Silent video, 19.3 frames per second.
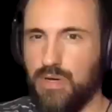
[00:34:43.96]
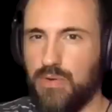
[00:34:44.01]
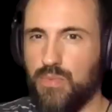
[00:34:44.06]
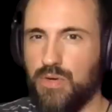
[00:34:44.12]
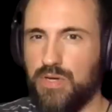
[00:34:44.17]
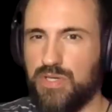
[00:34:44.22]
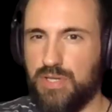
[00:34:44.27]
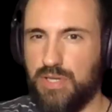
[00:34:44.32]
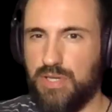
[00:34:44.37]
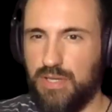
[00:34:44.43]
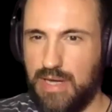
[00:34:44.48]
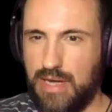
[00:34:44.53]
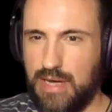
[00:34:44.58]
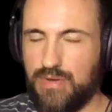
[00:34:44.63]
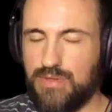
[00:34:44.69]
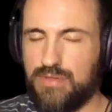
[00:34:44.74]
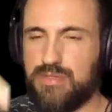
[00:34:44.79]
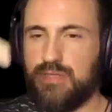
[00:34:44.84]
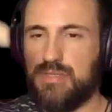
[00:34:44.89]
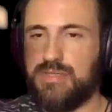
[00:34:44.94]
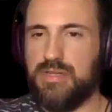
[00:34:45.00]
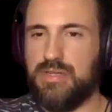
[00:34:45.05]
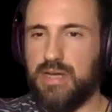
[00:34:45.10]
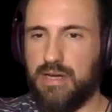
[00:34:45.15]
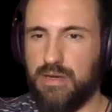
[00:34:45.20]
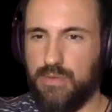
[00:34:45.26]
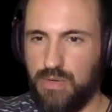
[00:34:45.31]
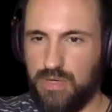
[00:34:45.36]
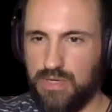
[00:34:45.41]
which allows the
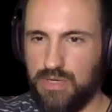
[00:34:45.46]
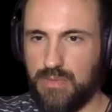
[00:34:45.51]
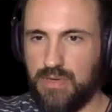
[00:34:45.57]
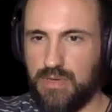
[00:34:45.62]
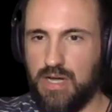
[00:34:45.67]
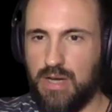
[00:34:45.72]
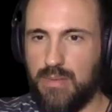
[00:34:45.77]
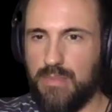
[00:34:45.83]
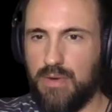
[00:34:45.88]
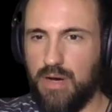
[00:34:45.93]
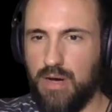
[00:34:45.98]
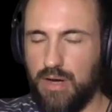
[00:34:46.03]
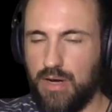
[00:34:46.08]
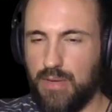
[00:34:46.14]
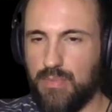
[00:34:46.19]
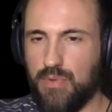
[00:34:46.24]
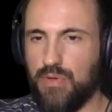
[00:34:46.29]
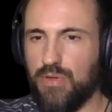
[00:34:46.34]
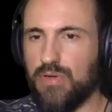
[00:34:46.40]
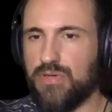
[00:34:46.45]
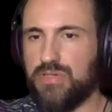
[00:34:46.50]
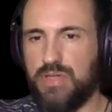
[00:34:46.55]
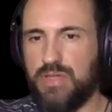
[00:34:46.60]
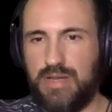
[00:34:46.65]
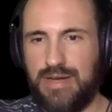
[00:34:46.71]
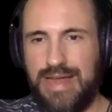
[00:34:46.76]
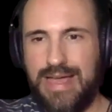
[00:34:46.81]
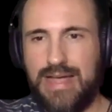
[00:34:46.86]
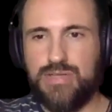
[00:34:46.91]
second one to become audible, or to
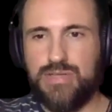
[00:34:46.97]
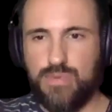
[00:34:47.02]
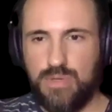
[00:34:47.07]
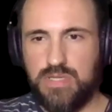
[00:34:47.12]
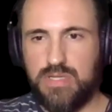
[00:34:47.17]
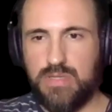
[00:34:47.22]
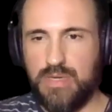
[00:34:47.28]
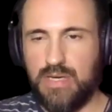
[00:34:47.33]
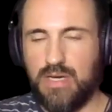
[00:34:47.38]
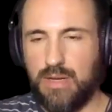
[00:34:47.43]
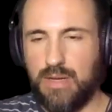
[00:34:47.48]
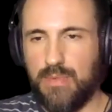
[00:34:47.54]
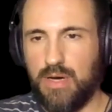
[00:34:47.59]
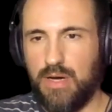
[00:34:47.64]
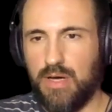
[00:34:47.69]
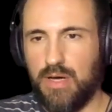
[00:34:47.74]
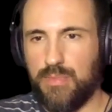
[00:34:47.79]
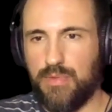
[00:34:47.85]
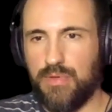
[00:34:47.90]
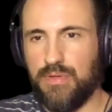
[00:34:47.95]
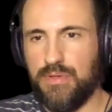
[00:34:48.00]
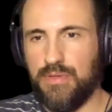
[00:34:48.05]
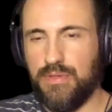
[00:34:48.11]
the next one to become audible.